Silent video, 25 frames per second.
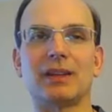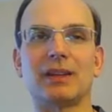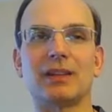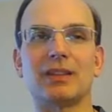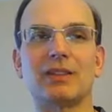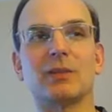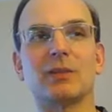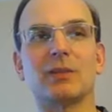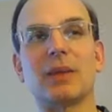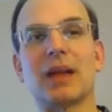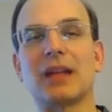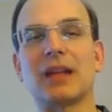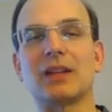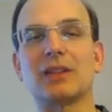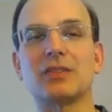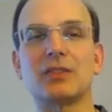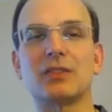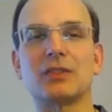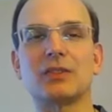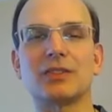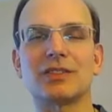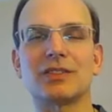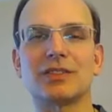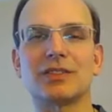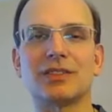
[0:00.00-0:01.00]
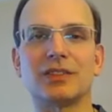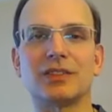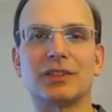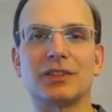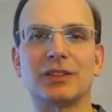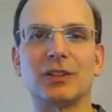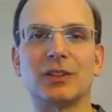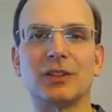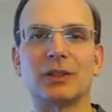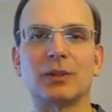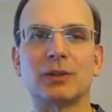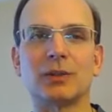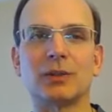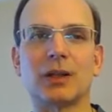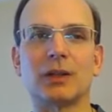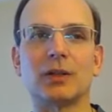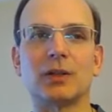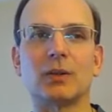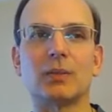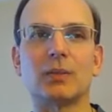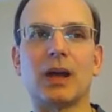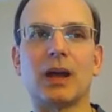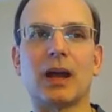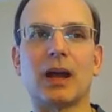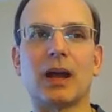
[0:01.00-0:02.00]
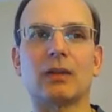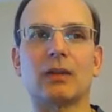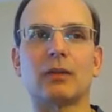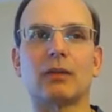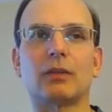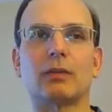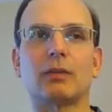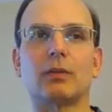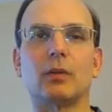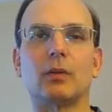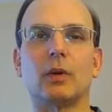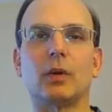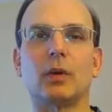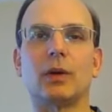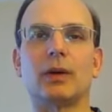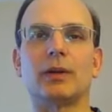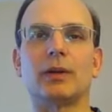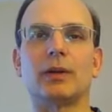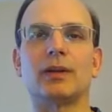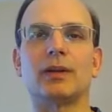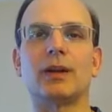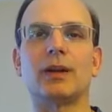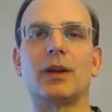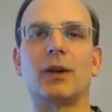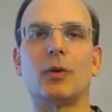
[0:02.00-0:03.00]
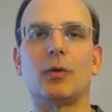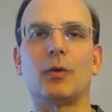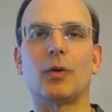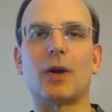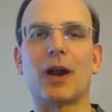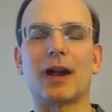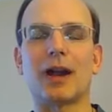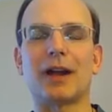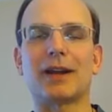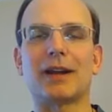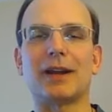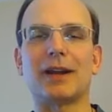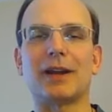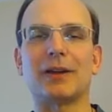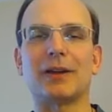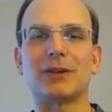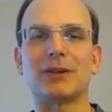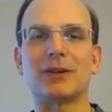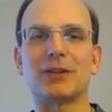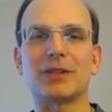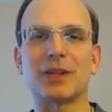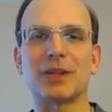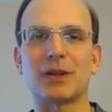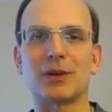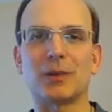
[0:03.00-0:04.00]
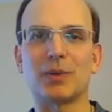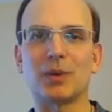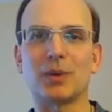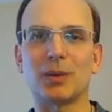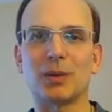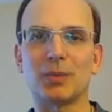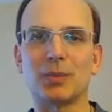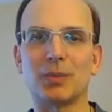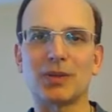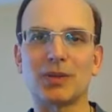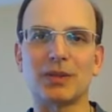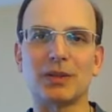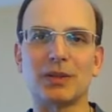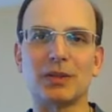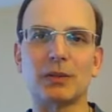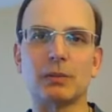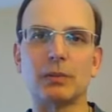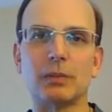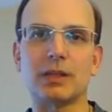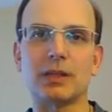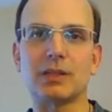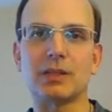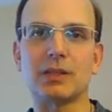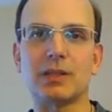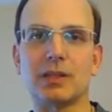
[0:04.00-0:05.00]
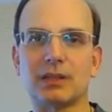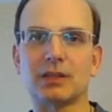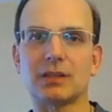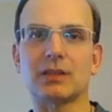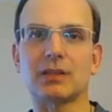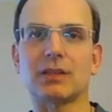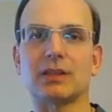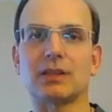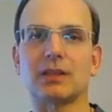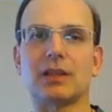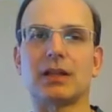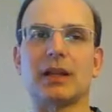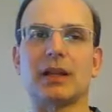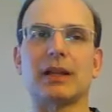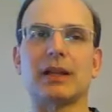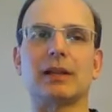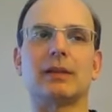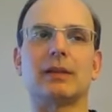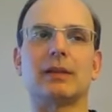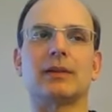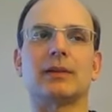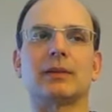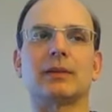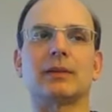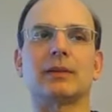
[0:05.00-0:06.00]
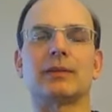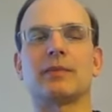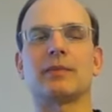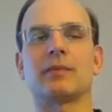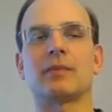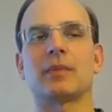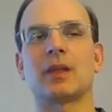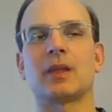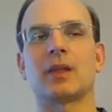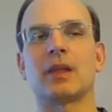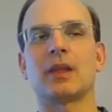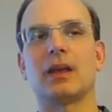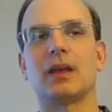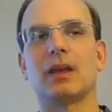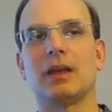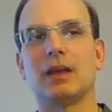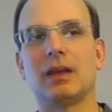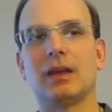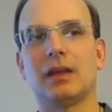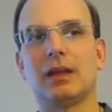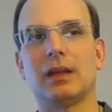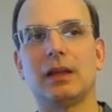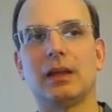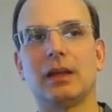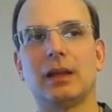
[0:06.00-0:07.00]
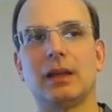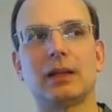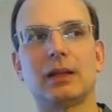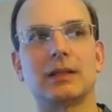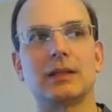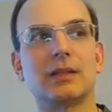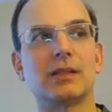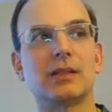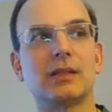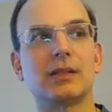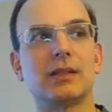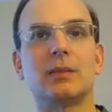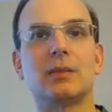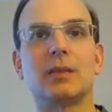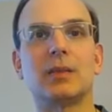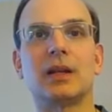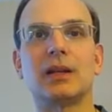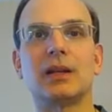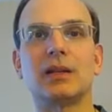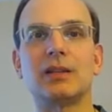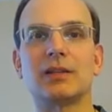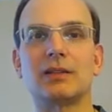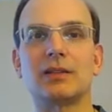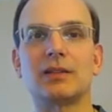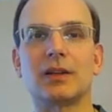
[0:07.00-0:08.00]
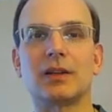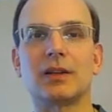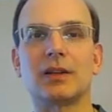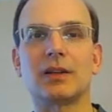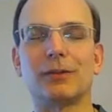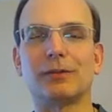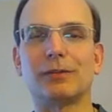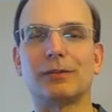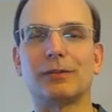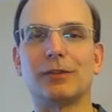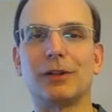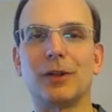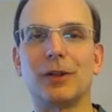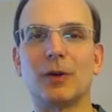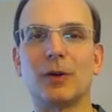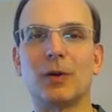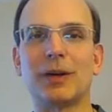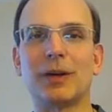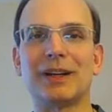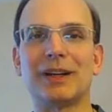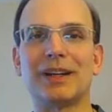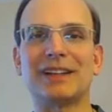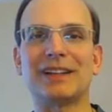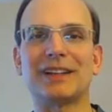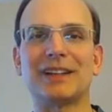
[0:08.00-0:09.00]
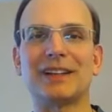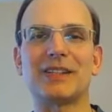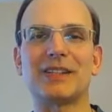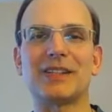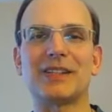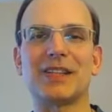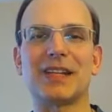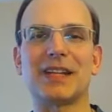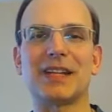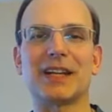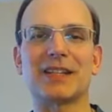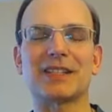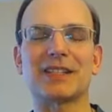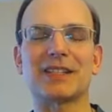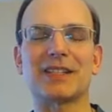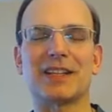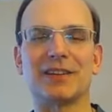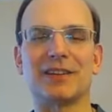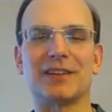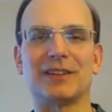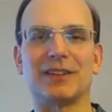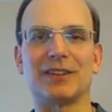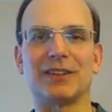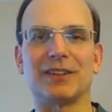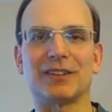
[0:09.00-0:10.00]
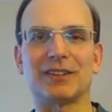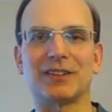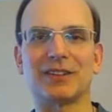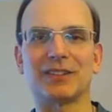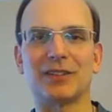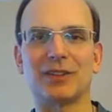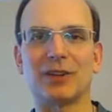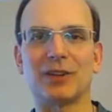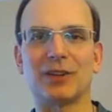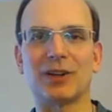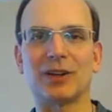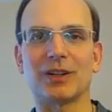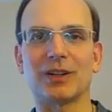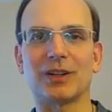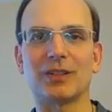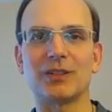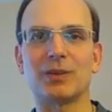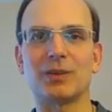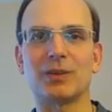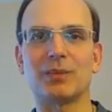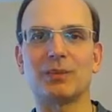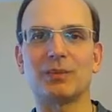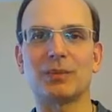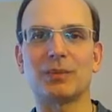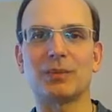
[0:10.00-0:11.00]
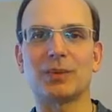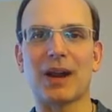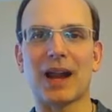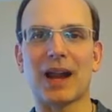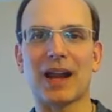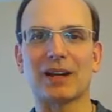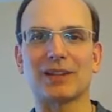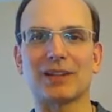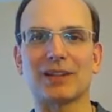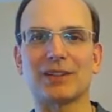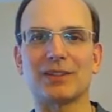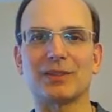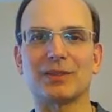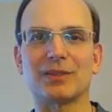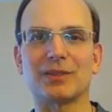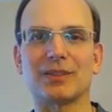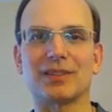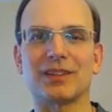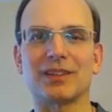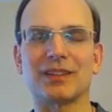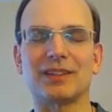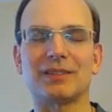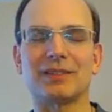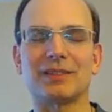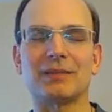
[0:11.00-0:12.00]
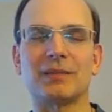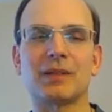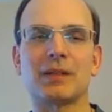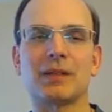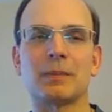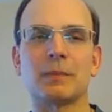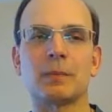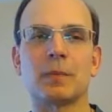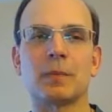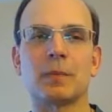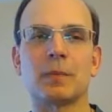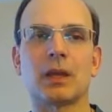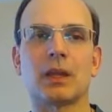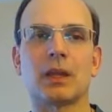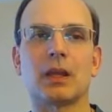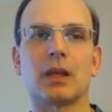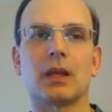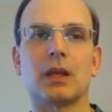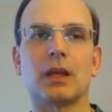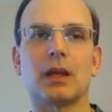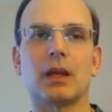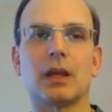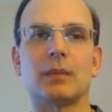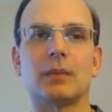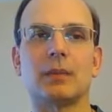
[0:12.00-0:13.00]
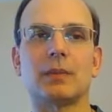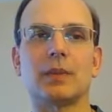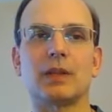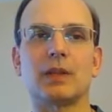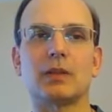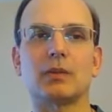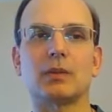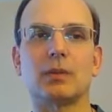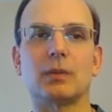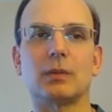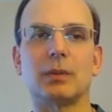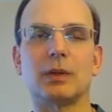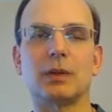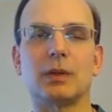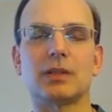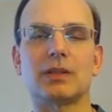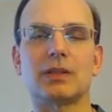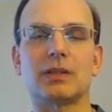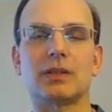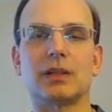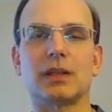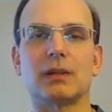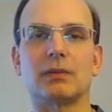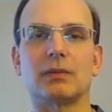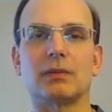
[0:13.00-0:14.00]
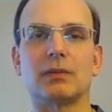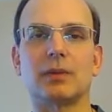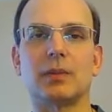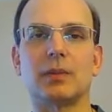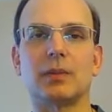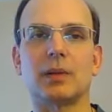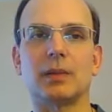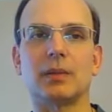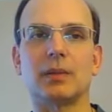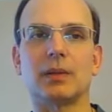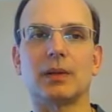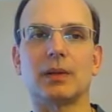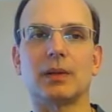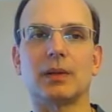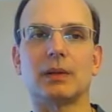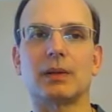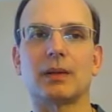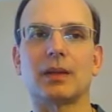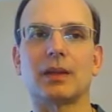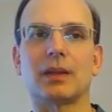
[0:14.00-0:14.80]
Get some answers, you know, on your path for rocking out your sacred purpose in your business as a light leader and see the money start flowing in at the next level. As long as you practice with it, um, that's what we're seeing for people.